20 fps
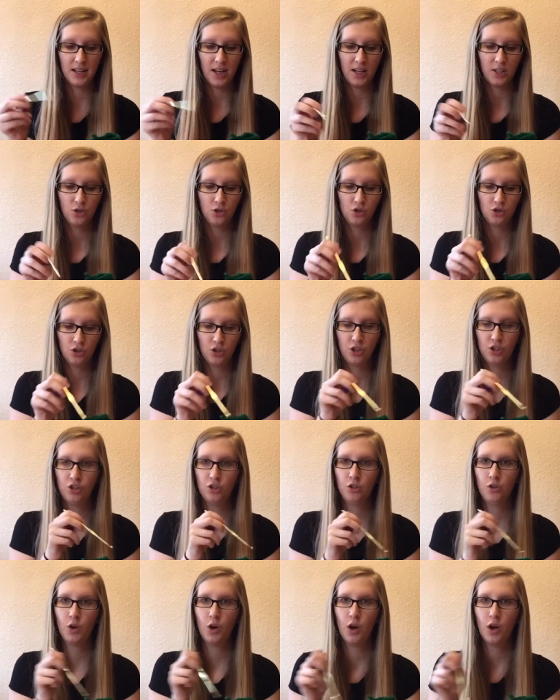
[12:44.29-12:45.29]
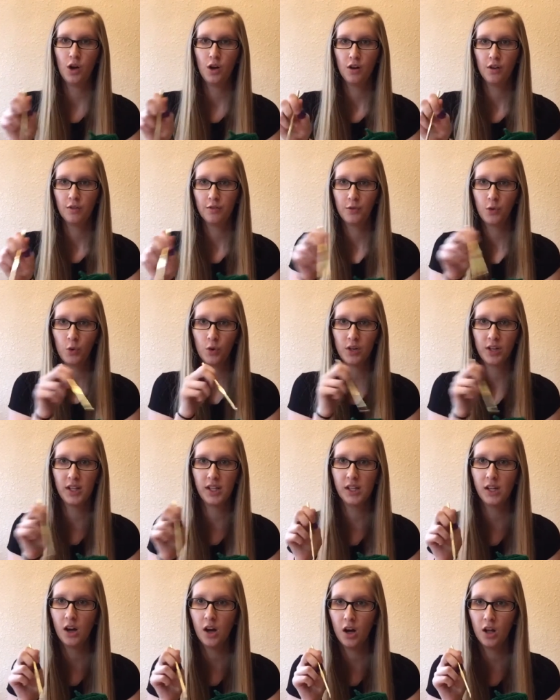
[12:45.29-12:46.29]
I usually do
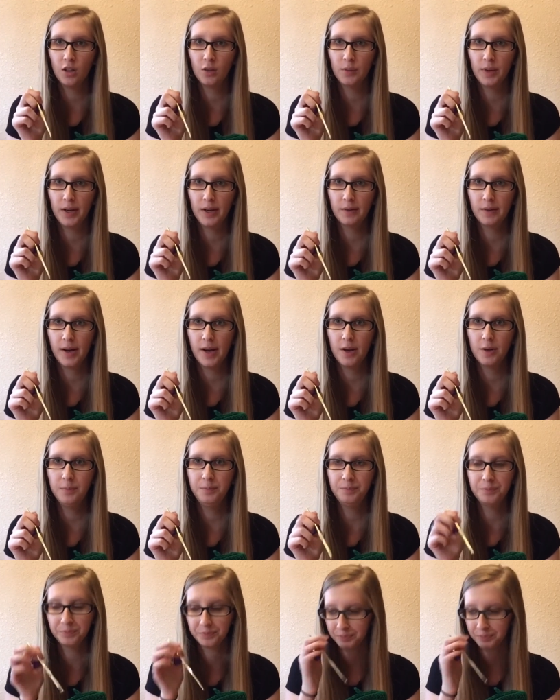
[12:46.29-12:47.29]
40 all the way around.